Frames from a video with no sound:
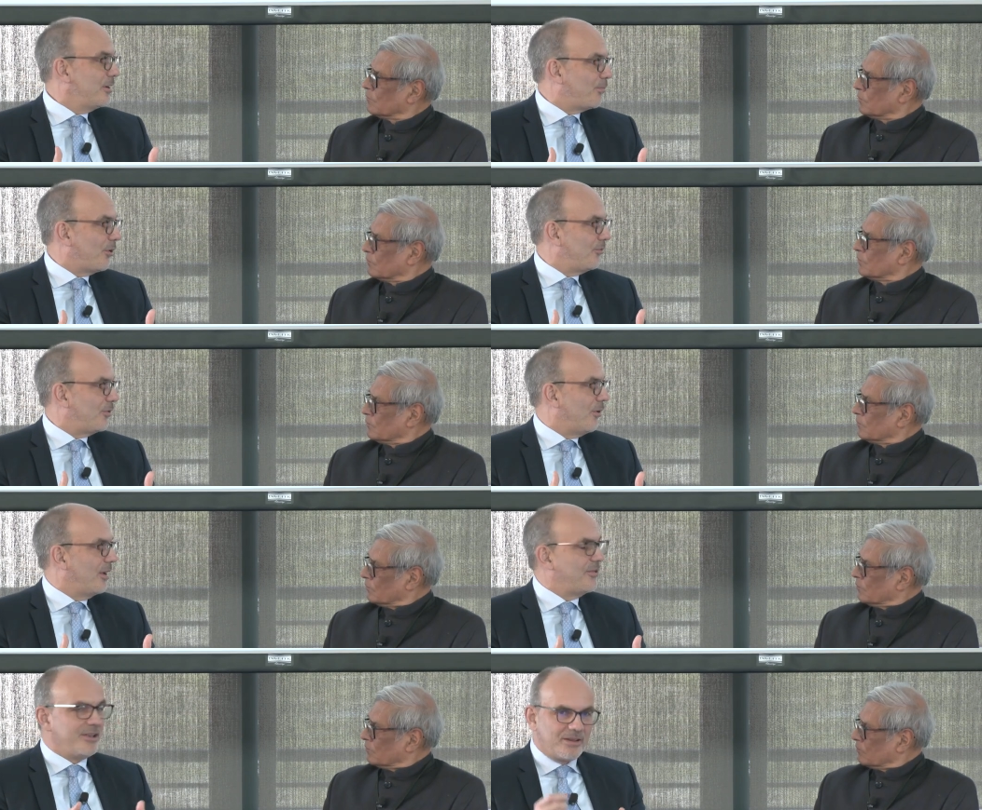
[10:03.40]
Speaker 1: important role,
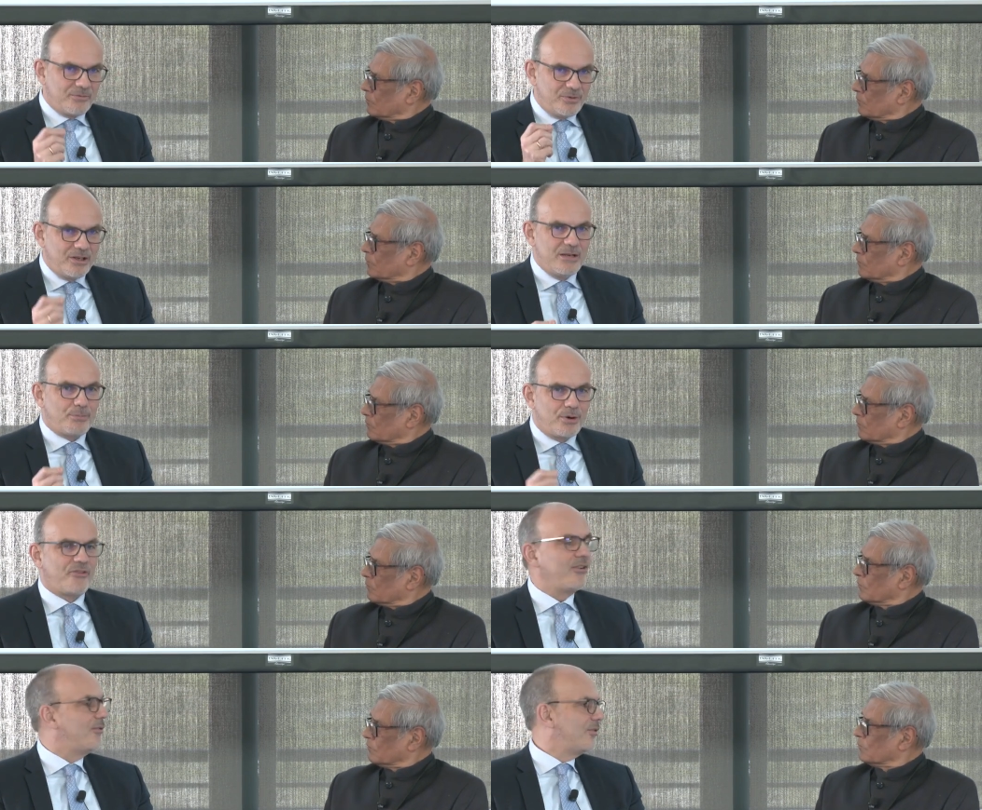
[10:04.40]
I think, in really
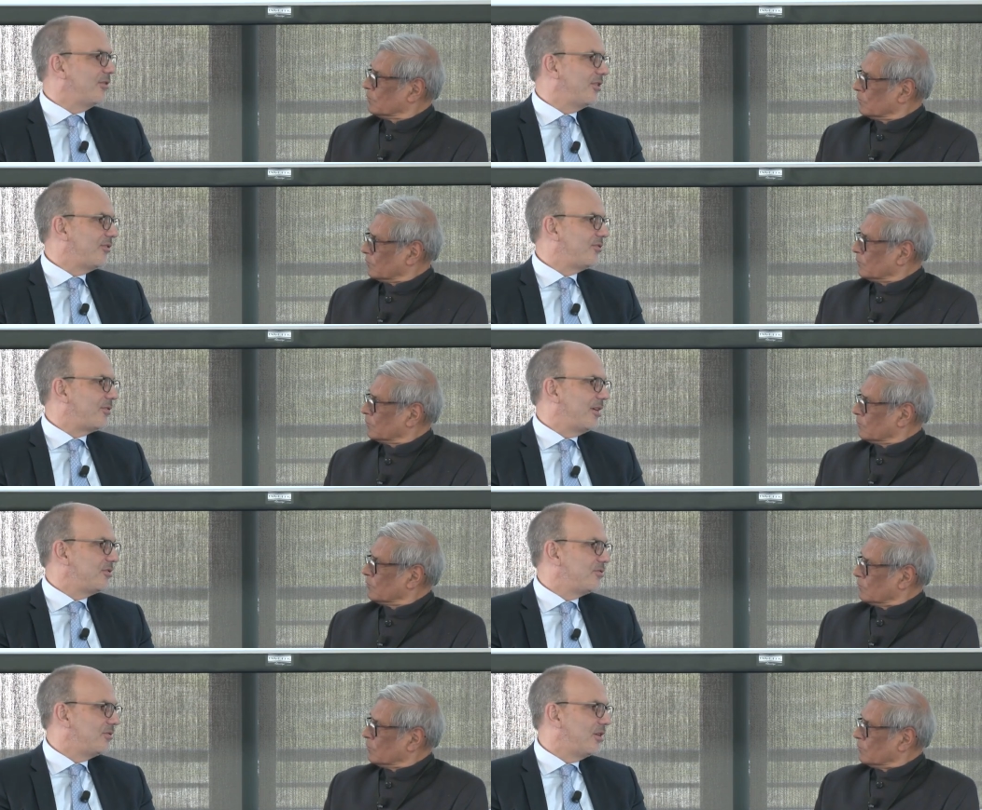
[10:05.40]
pressing for this and trying
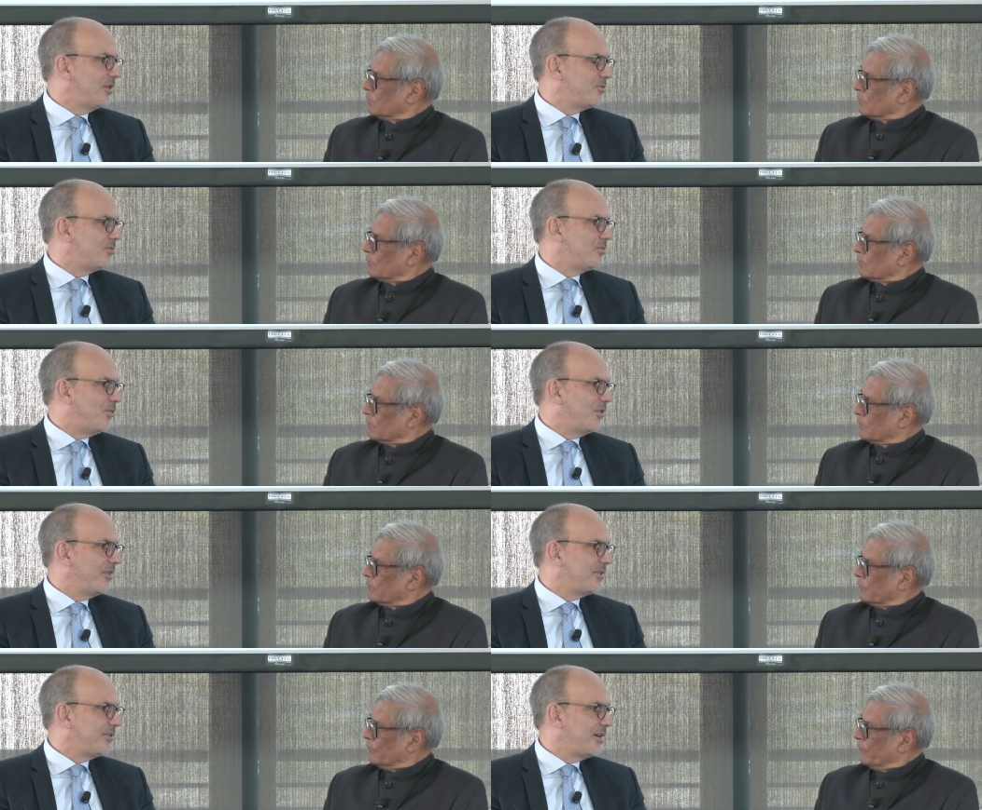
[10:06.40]
to, uh, to do more in
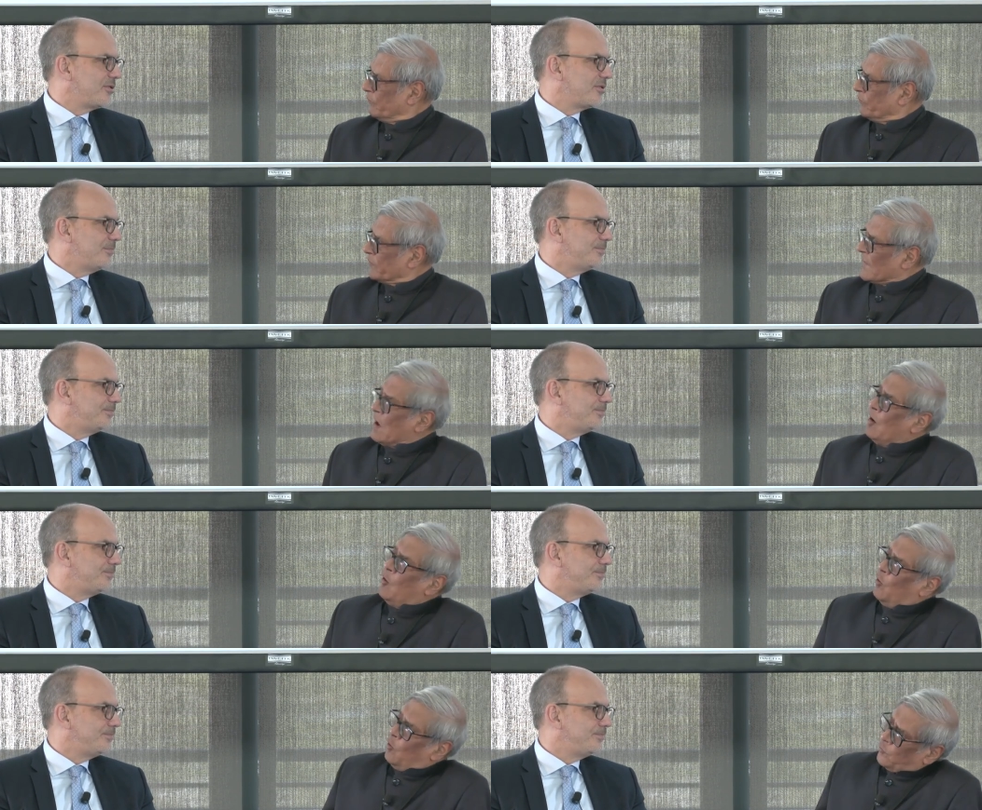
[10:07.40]
that direction.
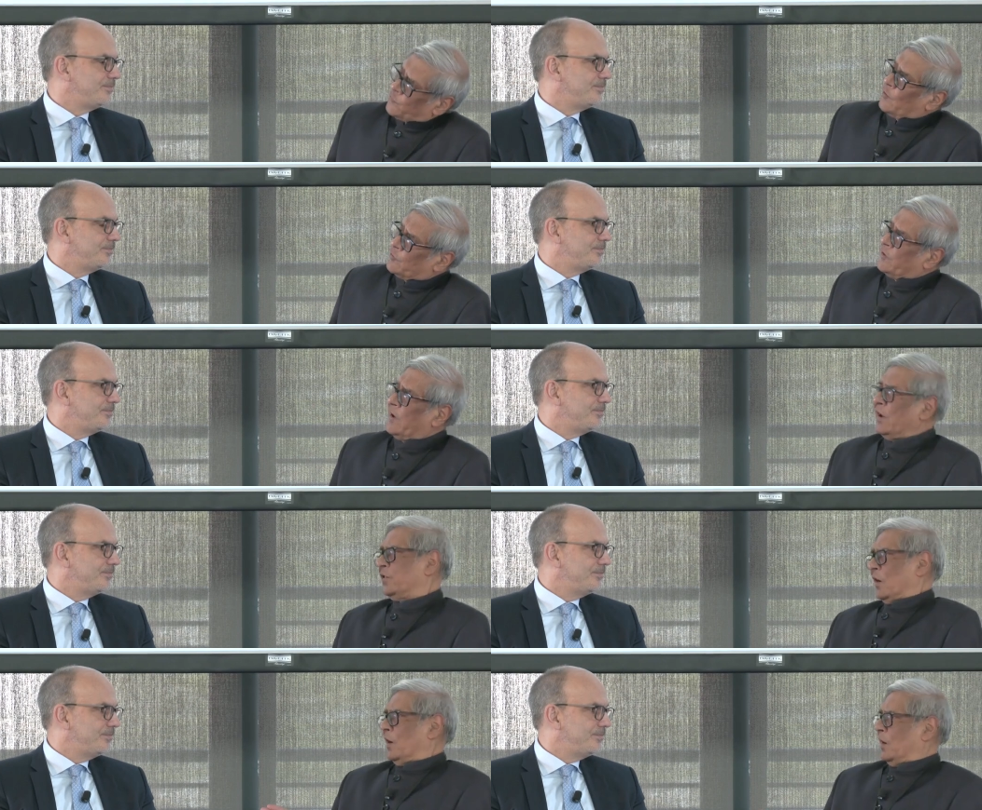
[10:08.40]
Speaker 2: Also on the
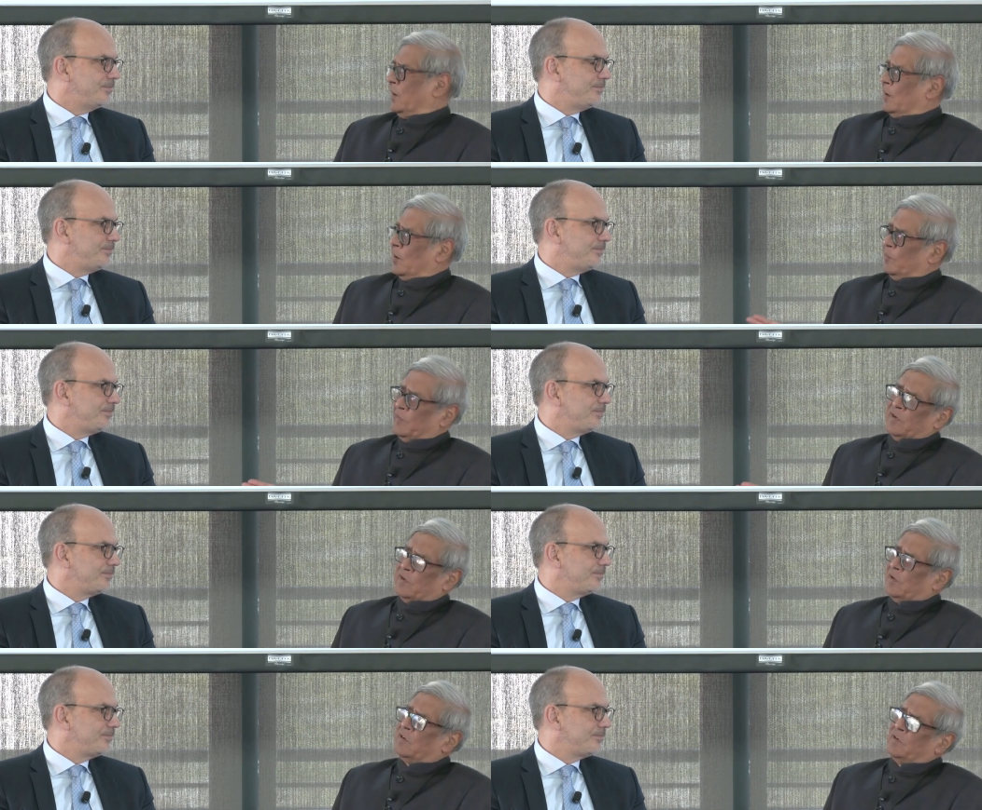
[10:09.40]
data, and I'm
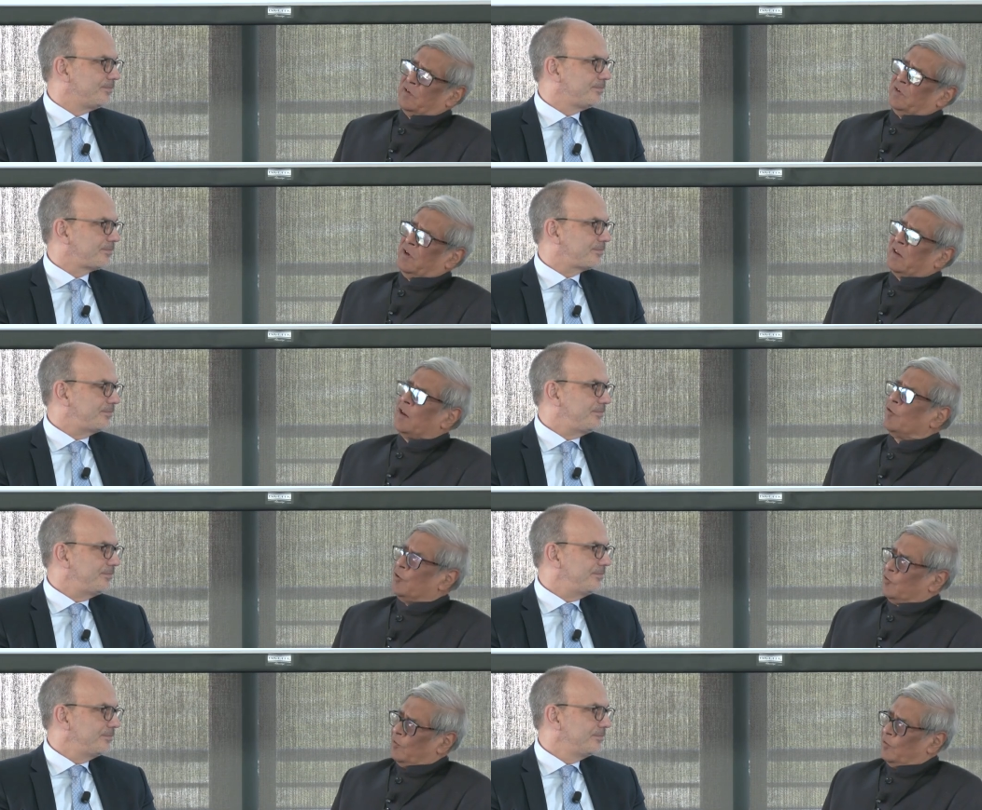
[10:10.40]
taking you
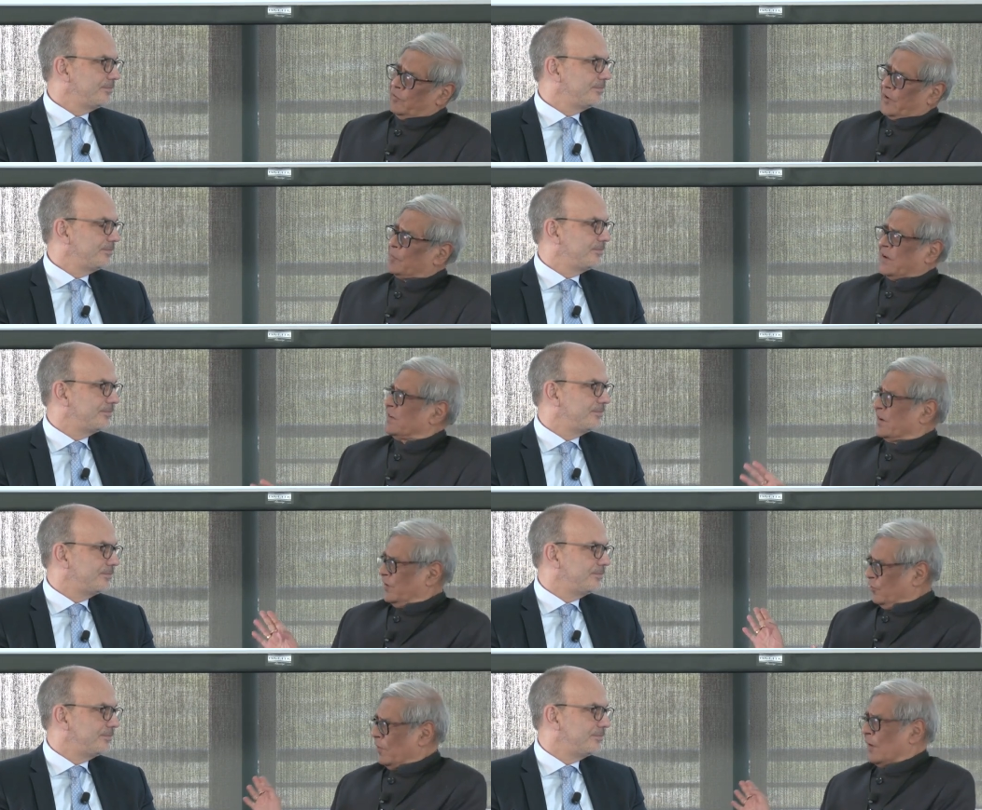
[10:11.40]
into something
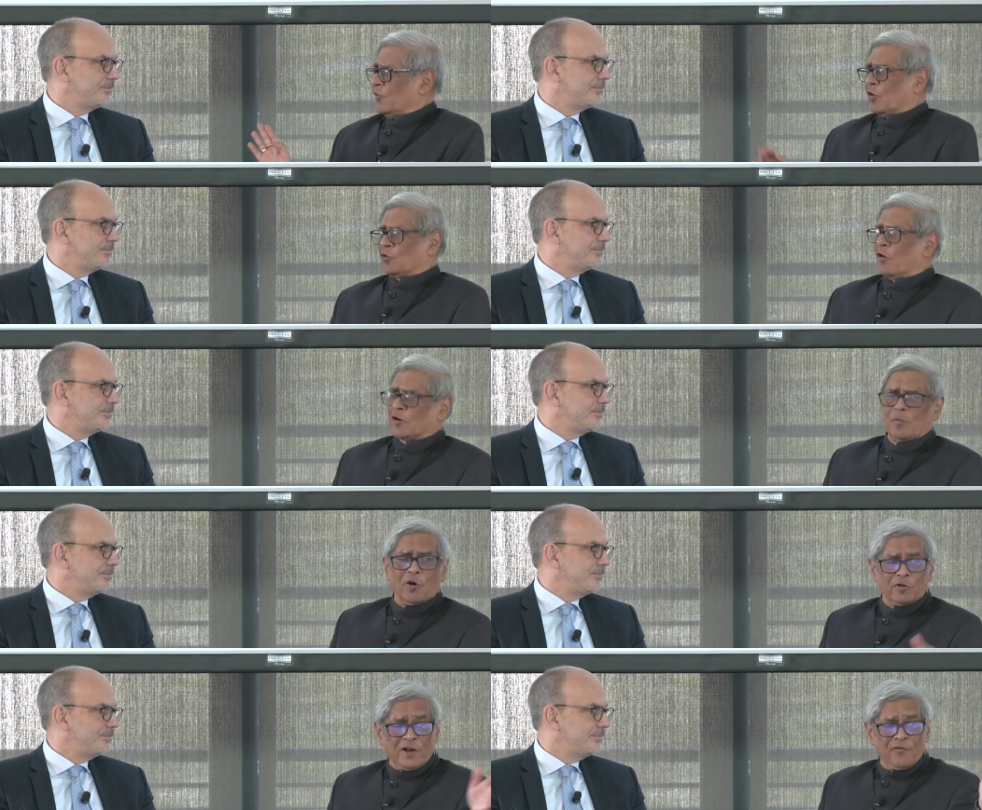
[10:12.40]
that you have not talked
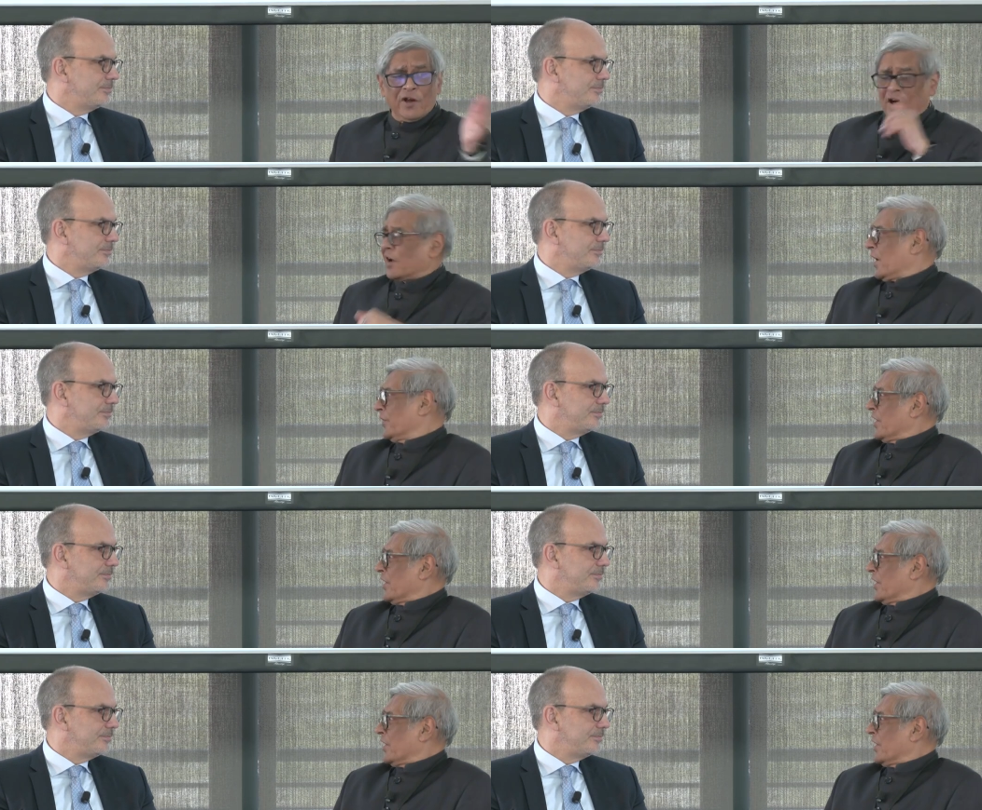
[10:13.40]
about, Nirvikar has